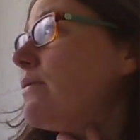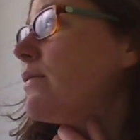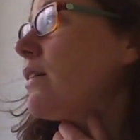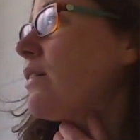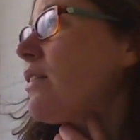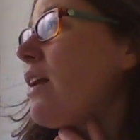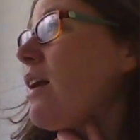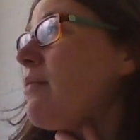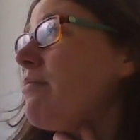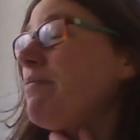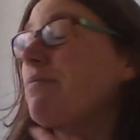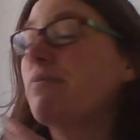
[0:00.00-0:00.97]
Because
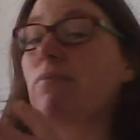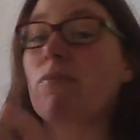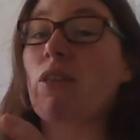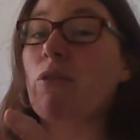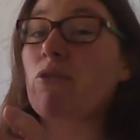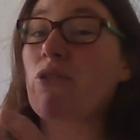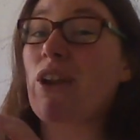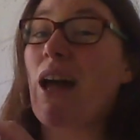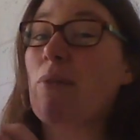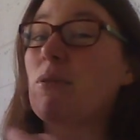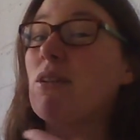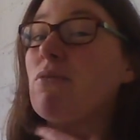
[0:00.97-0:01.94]
nothing would really
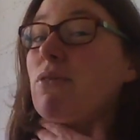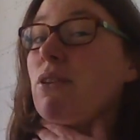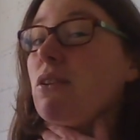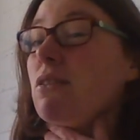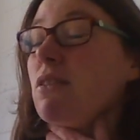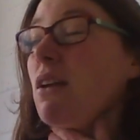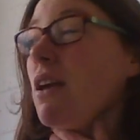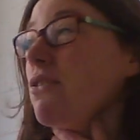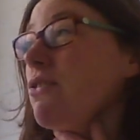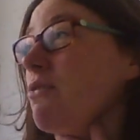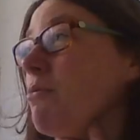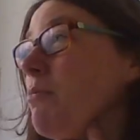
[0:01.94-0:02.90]
happen if you didn't engage
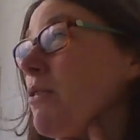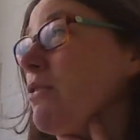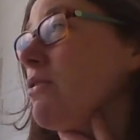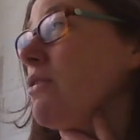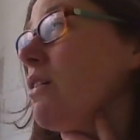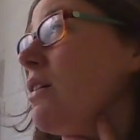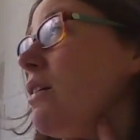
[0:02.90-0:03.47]
your stomach muscles.